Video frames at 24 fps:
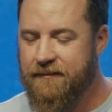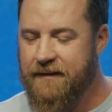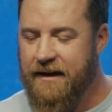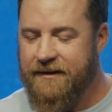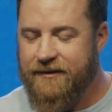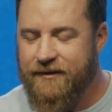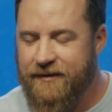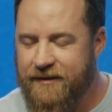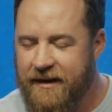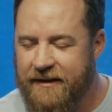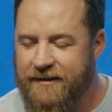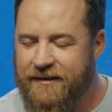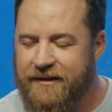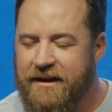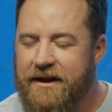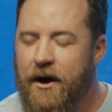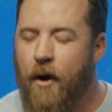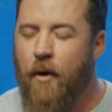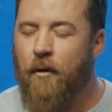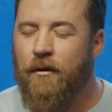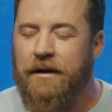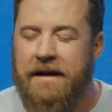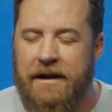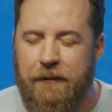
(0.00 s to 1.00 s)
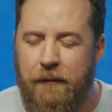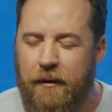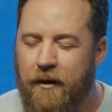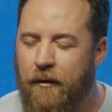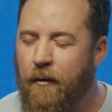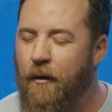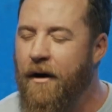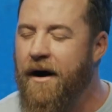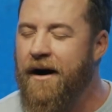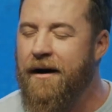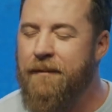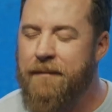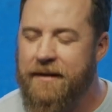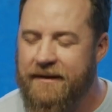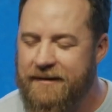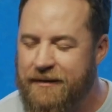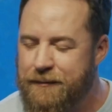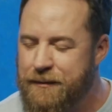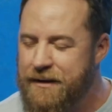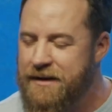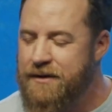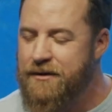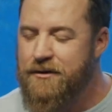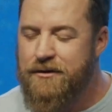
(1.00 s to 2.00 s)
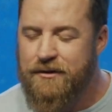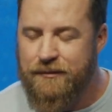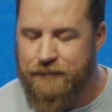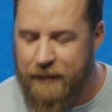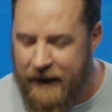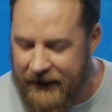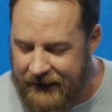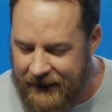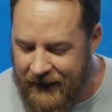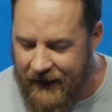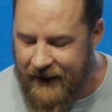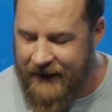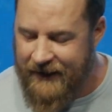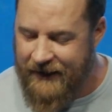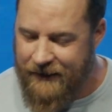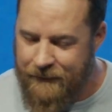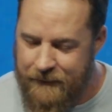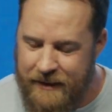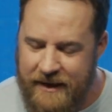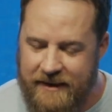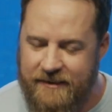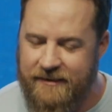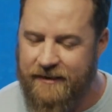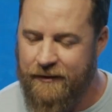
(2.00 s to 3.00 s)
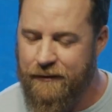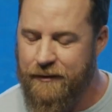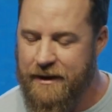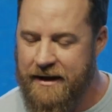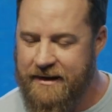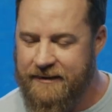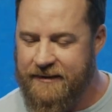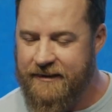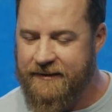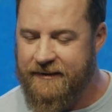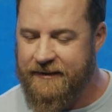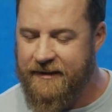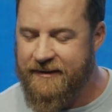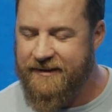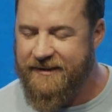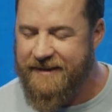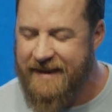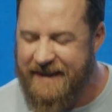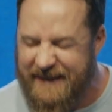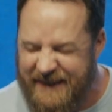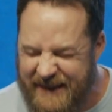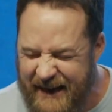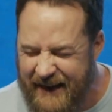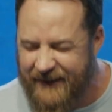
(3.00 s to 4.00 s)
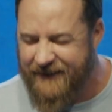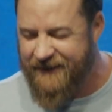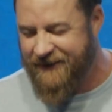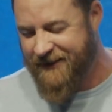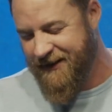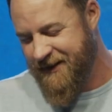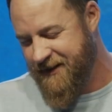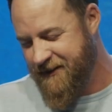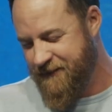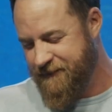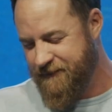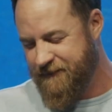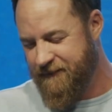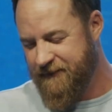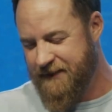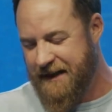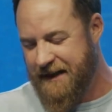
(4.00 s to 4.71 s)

That's, that's the only requirement to be used by God in amazing ways is to say yes to Him.